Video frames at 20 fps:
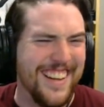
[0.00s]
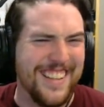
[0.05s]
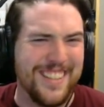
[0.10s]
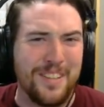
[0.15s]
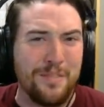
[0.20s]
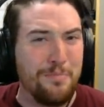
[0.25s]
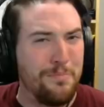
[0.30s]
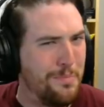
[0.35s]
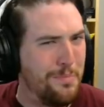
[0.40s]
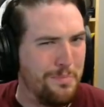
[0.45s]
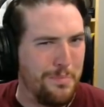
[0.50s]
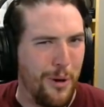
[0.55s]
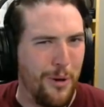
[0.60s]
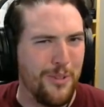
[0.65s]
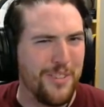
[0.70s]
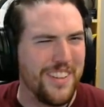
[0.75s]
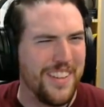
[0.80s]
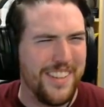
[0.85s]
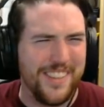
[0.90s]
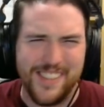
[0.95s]
It's
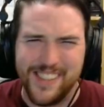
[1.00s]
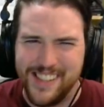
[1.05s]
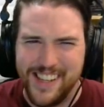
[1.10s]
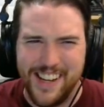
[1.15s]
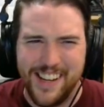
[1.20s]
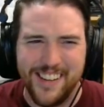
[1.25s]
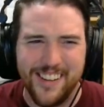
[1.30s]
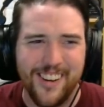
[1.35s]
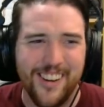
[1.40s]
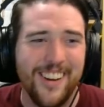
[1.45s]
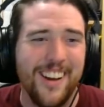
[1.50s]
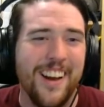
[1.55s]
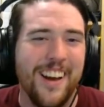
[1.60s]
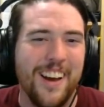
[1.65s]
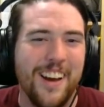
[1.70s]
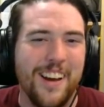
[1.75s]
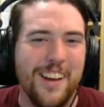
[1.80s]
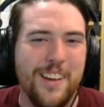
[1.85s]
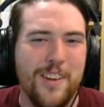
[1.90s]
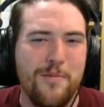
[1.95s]
both, it's neither?
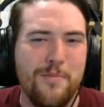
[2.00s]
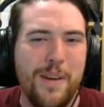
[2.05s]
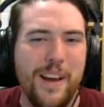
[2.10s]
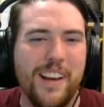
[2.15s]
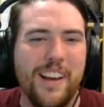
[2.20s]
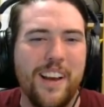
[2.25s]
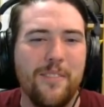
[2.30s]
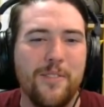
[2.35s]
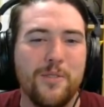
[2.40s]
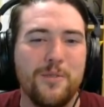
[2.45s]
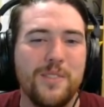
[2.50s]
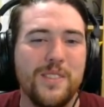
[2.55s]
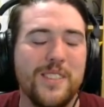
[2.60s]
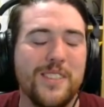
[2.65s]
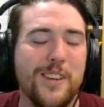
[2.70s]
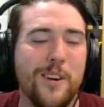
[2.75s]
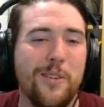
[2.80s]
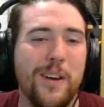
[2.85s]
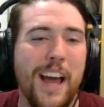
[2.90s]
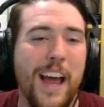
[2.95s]
You make everyone
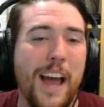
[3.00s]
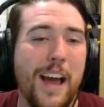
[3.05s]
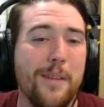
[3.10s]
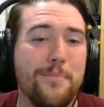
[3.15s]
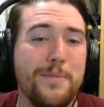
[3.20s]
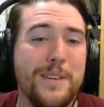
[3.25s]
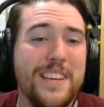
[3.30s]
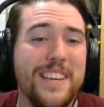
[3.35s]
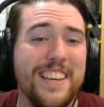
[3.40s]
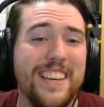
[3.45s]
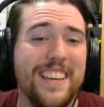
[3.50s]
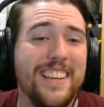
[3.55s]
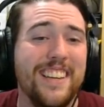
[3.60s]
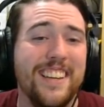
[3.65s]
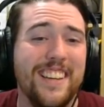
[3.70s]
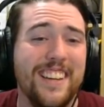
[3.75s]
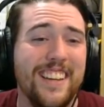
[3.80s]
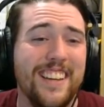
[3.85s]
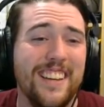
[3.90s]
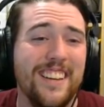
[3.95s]
so
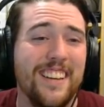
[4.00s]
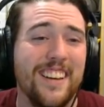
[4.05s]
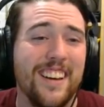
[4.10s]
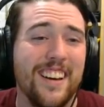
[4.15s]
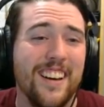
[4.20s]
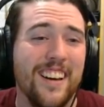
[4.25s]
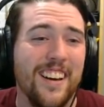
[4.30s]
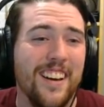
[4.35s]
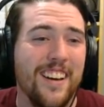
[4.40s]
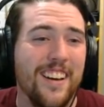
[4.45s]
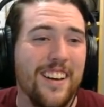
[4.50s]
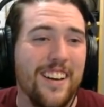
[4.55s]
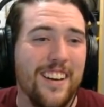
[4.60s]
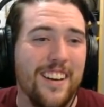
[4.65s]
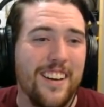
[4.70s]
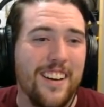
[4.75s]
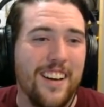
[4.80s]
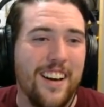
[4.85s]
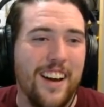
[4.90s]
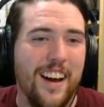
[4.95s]
happy!
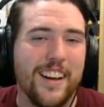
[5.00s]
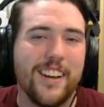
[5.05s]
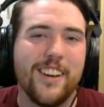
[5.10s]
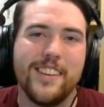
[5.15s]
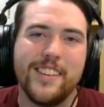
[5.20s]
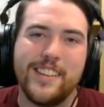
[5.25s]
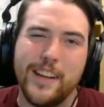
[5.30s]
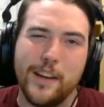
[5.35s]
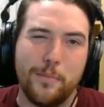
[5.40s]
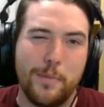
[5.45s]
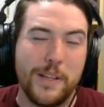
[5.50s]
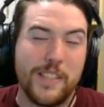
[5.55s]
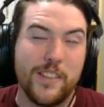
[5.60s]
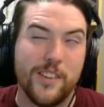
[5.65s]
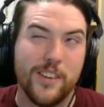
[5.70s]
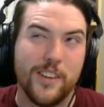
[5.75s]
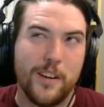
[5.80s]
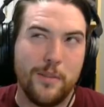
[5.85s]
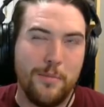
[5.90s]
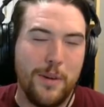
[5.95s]
I gotta take a
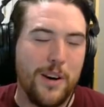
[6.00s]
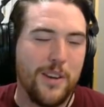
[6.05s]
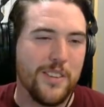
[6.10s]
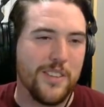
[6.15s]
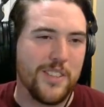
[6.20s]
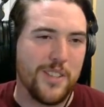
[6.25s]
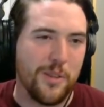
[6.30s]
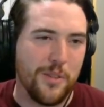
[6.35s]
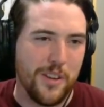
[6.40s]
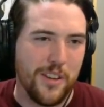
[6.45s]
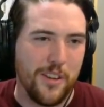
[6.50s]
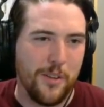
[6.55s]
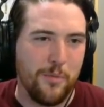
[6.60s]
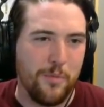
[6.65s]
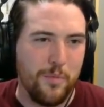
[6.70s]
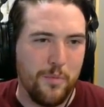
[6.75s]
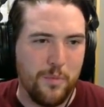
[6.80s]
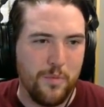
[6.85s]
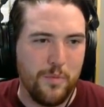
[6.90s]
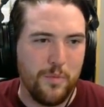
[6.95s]
picture of Kamal to show to the
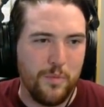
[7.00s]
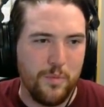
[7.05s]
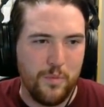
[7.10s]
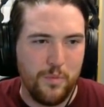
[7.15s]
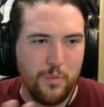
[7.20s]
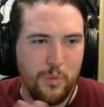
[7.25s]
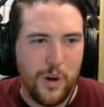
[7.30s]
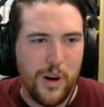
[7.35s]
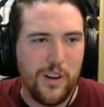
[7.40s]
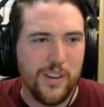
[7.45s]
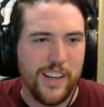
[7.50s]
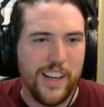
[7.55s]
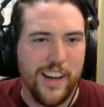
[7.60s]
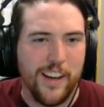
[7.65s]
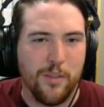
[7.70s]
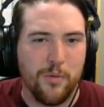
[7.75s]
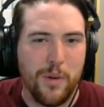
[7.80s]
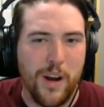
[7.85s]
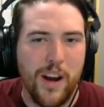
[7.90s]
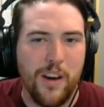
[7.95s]
wall
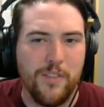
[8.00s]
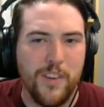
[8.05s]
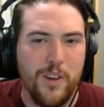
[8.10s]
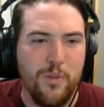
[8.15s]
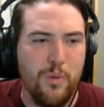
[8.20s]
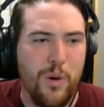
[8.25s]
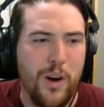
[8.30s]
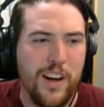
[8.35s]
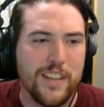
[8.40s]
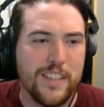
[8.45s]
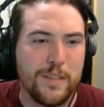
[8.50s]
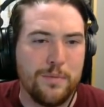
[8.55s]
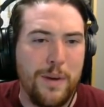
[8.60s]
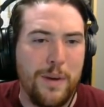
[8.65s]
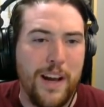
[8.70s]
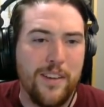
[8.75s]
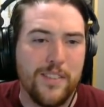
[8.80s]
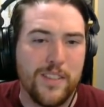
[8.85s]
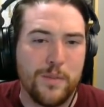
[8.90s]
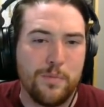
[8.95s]
kid. Wherever you walk,
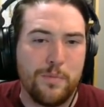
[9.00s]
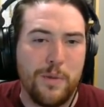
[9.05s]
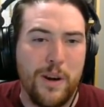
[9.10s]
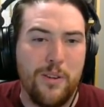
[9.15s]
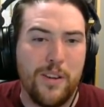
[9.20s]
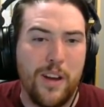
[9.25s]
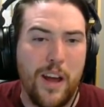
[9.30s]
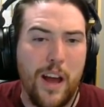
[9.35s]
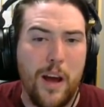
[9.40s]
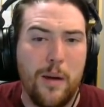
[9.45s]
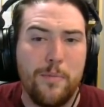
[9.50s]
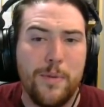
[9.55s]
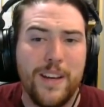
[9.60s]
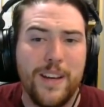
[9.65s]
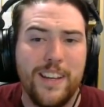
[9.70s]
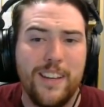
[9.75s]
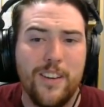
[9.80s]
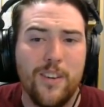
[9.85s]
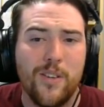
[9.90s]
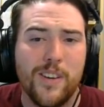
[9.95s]
smiles sprout up
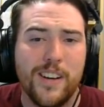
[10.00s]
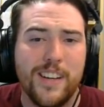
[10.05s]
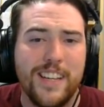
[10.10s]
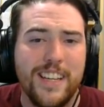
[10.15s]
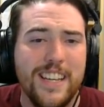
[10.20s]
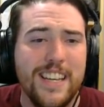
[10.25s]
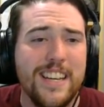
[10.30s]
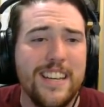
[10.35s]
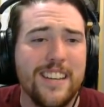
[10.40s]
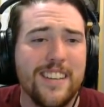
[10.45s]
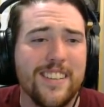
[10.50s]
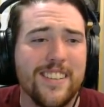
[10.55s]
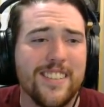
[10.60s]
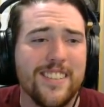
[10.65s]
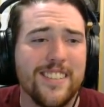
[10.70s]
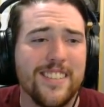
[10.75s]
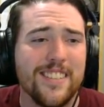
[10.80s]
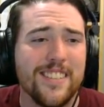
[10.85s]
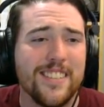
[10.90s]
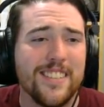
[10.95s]
at your
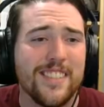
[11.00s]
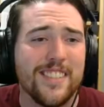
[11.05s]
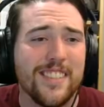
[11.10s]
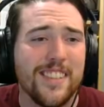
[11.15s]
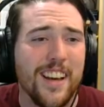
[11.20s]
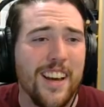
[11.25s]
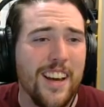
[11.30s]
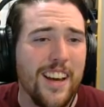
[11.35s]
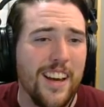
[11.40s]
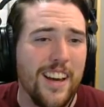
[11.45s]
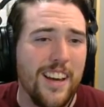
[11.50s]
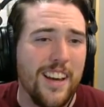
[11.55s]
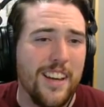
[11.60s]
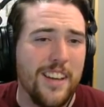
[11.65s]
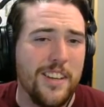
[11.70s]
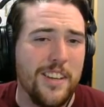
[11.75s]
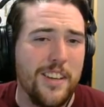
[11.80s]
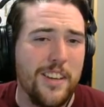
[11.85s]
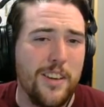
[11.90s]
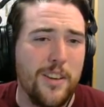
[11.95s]
heels.
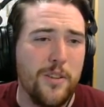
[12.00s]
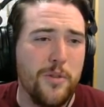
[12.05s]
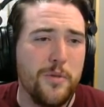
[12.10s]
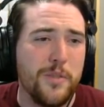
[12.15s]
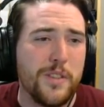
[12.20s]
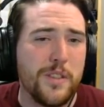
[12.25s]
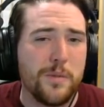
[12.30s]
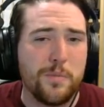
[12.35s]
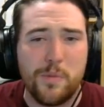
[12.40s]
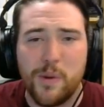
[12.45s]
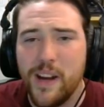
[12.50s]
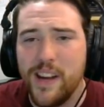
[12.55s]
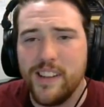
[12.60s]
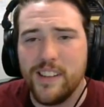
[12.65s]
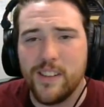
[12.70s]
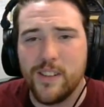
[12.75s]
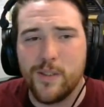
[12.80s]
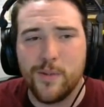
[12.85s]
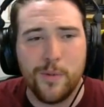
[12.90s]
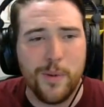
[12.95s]
You
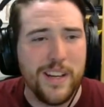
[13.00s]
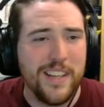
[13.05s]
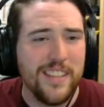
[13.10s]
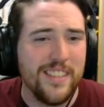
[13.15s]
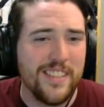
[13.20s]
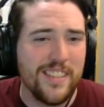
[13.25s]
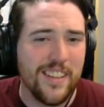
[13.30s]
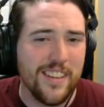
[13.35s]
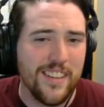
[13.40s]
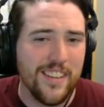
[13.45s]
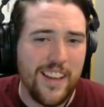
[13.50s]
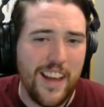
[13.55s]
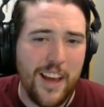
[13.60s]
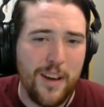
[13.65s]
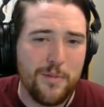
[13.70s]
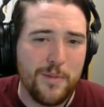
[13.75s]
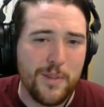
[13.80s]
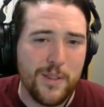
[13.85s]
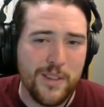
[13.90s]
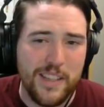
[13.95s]
spread grins and
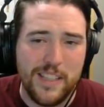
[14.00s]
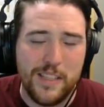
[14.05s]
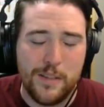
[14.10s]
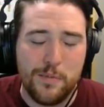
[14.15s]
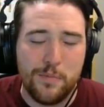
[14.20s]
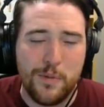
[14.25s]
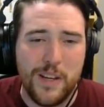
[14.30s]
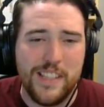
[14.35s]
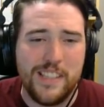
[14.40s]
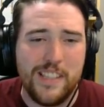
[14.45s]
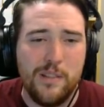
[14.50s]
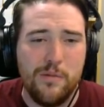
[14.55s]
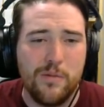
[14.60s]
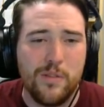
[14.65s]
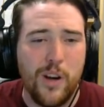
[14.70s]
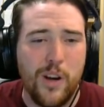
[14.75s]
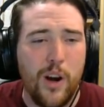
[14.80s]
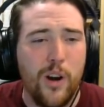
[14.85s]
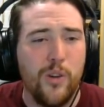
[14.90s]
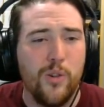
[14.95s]
laughter each place you
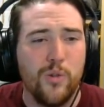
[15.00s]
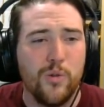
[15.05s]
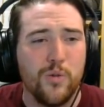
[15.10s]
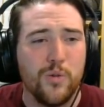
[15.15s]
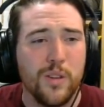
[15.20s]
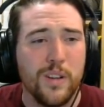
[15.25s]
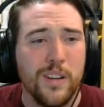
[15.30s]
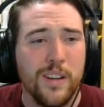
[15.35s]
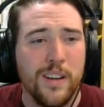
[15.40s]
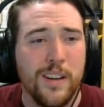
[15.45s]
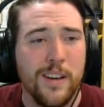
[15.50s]
go.